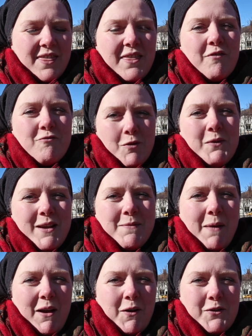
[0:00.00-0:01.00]
they're
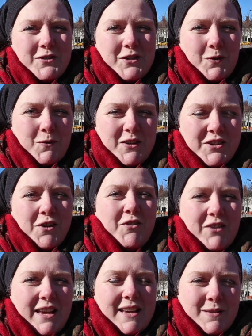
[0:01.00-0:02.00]
ruining my audio, we're not
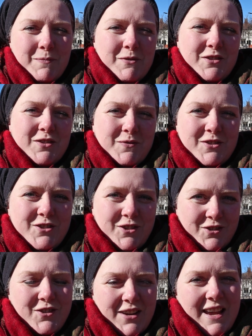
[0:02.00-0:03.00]
going to hear the buses, we're
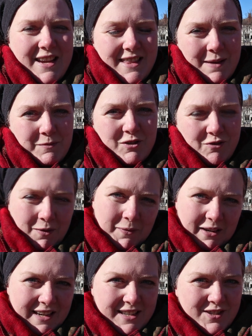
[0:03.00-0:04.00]
just going to hear them
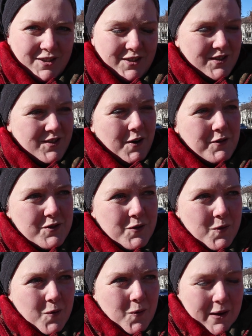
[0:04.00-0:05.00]
screaming at each other. So I was
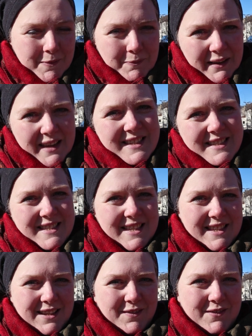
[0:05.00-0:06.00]
quite pleased
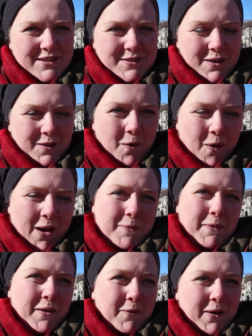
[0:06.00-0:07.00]
that there was
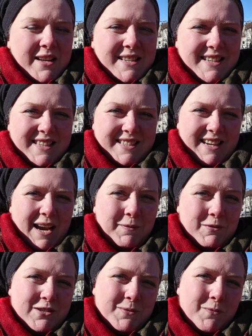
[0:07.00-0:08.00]
quite a bit of wind at the time,
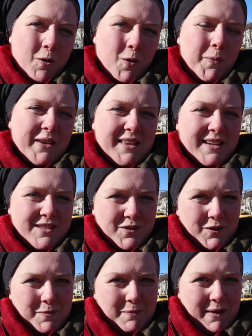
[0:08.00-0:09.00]
because I'm hoping that's
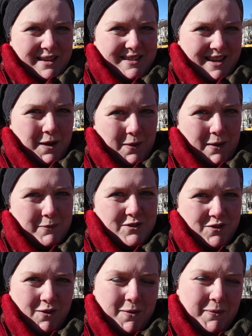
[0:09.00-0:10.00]
going to mask out them
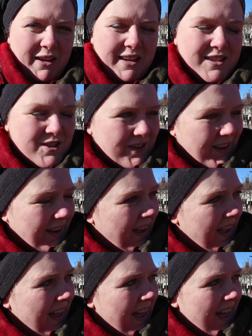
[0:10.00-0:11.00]
screaming at each other.
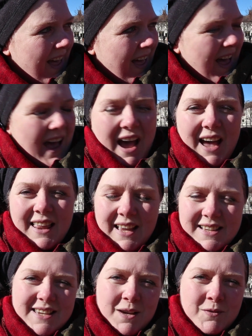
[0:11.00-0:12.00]
And
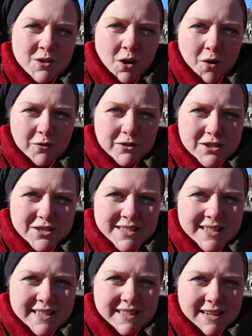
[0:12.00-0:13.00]
that sounds awful,
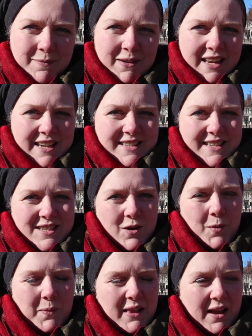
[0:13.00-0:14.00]
doesn't it? I mean, here's this
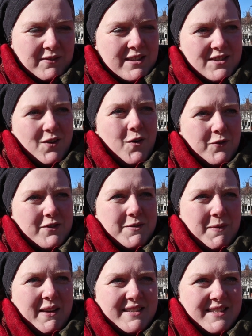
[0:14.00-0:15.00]
couple having this awful
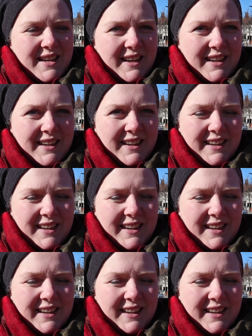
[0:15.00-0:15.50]
domestic,